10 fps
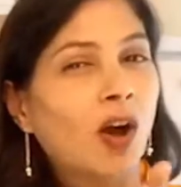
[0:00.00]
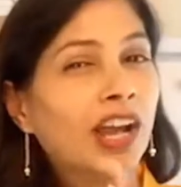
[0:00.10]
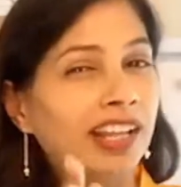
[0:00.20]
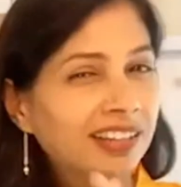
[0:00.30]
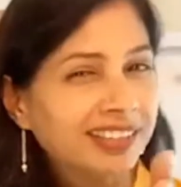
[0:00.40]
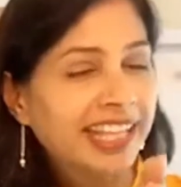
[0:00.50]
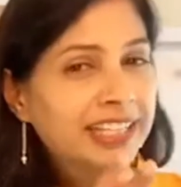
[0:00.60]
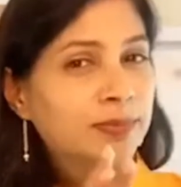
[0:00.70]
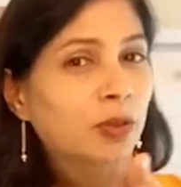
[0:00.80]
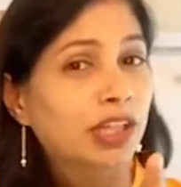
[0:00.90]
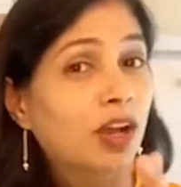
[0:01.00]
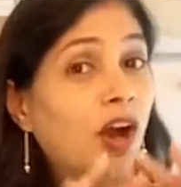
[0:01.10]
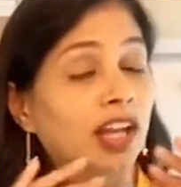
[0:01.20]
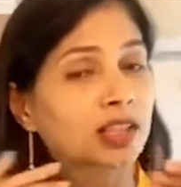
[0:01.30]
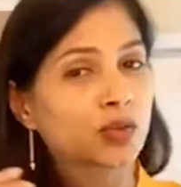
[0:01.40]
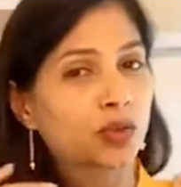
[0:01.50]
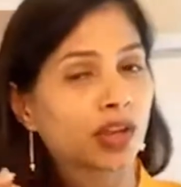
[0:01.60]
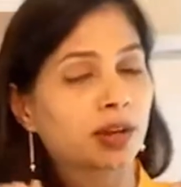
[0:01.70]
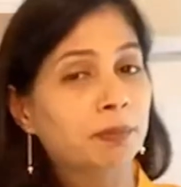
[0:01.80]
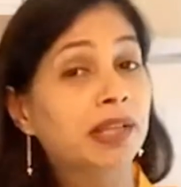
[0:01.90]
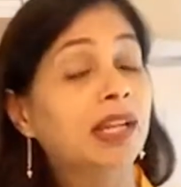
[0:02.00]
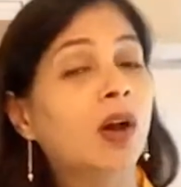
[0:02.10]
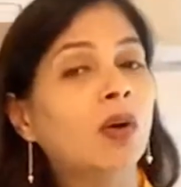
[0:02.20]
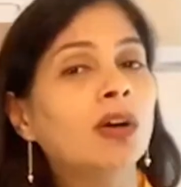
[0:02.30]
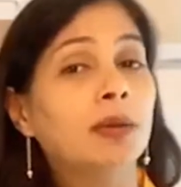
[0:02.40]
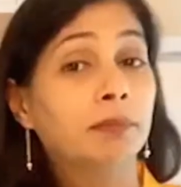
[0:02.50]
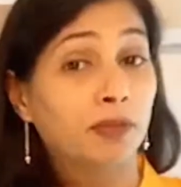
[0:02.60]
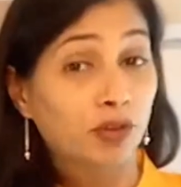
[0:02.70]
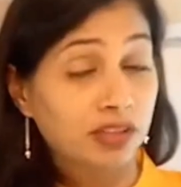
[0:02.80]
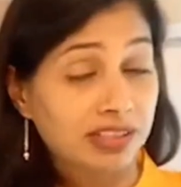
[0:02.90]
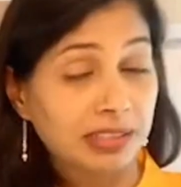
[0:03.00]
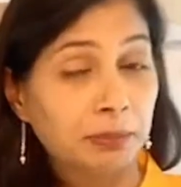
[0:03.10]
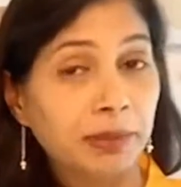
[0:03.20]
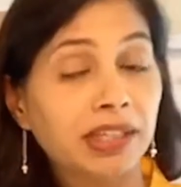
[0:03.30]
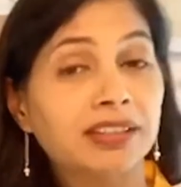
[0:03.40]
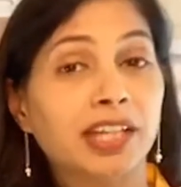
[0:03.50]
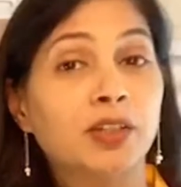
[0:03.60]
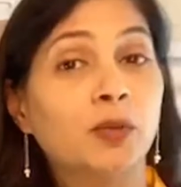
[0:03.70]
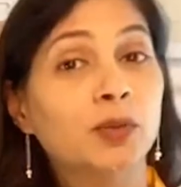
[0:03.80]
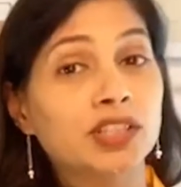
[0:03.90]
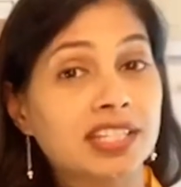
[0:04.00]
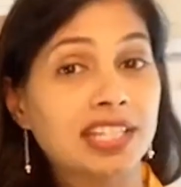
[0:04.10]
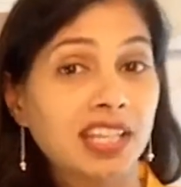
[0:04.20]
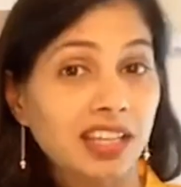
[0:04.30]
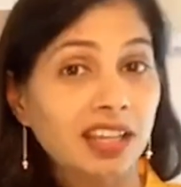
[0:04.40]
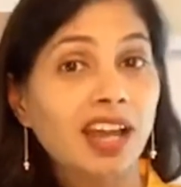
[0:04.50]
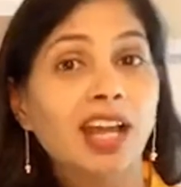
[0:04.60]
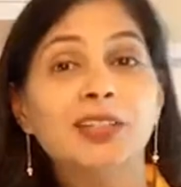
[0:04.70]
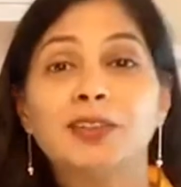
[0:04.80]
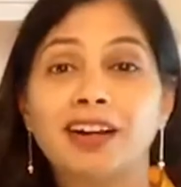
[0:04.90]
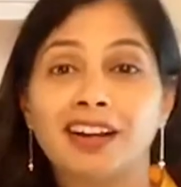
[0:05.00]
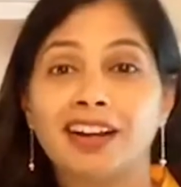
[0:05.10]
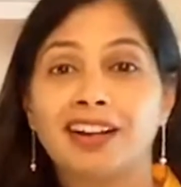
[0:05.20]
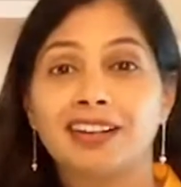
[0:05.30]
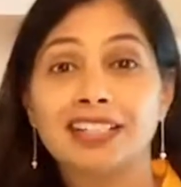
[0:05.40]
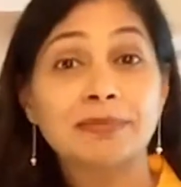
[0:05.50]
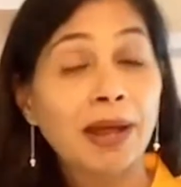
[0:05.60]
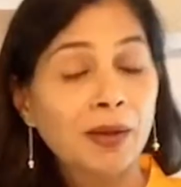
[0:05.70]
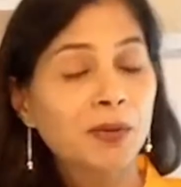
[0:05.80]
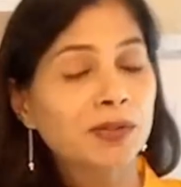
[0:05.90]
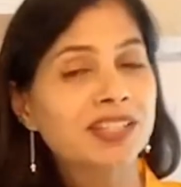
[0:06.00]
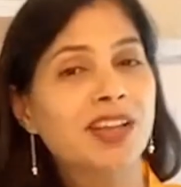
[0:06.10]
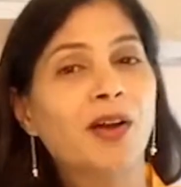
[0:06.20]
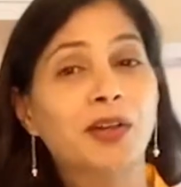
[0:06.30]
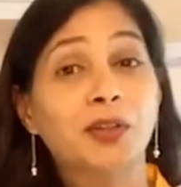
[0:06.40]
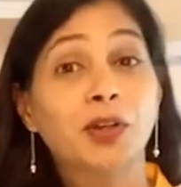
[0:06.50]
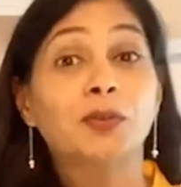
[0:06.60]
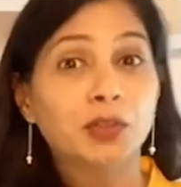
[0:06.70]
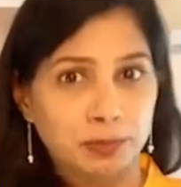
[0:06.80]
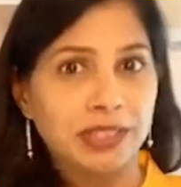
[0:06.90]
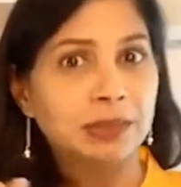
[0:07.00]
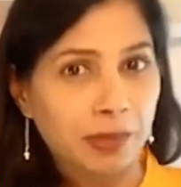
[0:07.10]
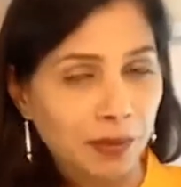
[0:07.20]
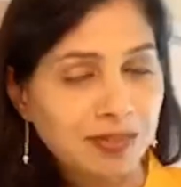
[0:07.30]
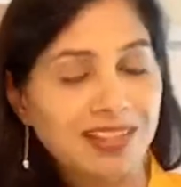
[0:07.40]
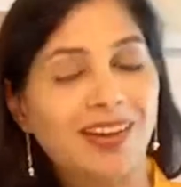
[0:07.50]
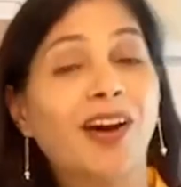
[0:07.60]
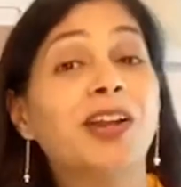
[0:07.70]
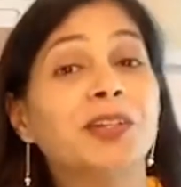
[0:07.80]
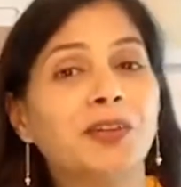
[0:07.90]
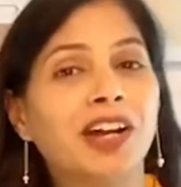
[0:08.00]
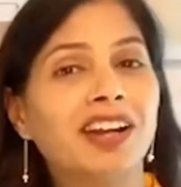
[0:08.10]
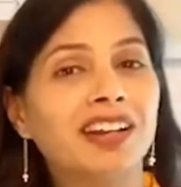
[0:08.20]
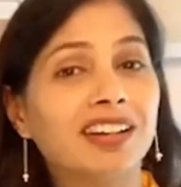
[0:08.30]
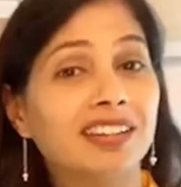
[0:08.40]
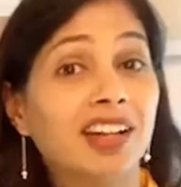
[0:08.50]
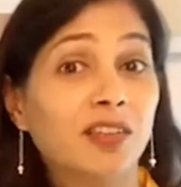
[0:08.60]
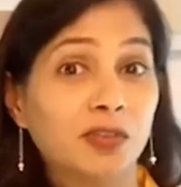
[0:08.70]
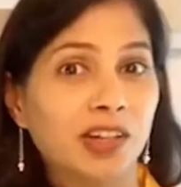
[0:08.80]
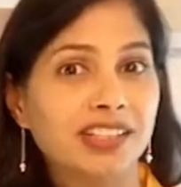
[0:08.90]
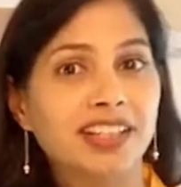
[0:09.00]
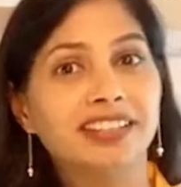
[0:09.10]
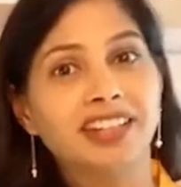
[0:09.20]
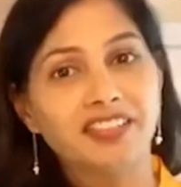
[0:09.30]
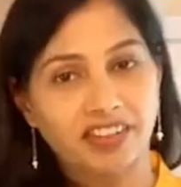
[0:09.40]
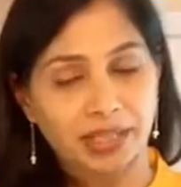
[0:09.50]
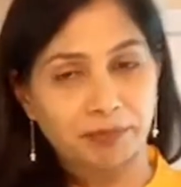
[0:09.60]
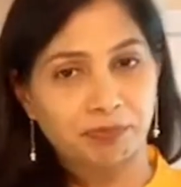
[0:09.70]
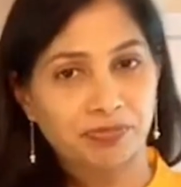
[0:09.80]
oil, the exploding oil to your pillow before sleeping, then you would see your spouse or your would-be spouse or your loved one in the dream.